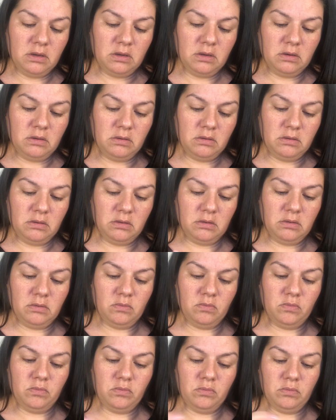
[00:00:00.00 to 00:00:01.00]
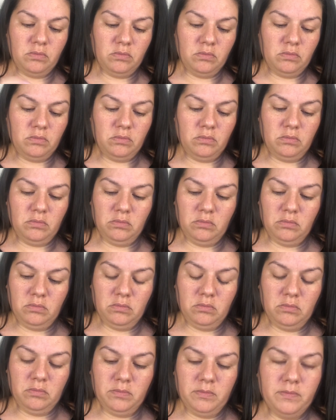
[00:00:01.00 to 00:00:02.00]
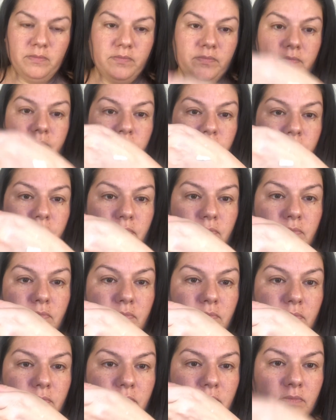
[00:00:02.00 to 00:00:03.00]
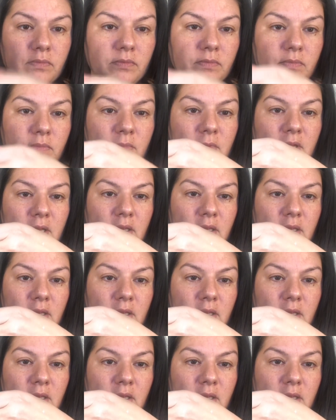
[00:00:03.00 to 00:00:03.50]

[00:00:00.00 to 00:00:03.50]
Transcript: [no speech]